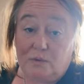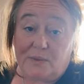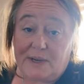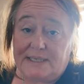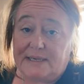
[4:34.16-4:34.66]

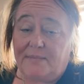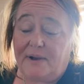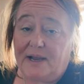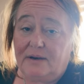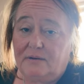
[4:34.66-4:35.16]
also ended up
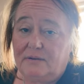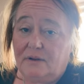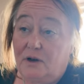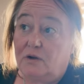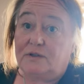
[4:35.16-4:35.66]
buying
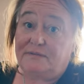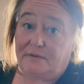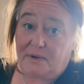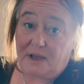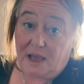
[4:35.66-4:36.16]
lots of
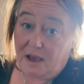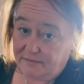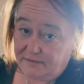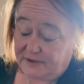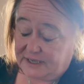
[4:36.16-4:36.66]
my
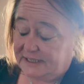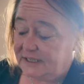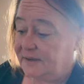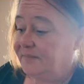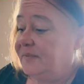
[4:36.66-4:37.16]
other furniture.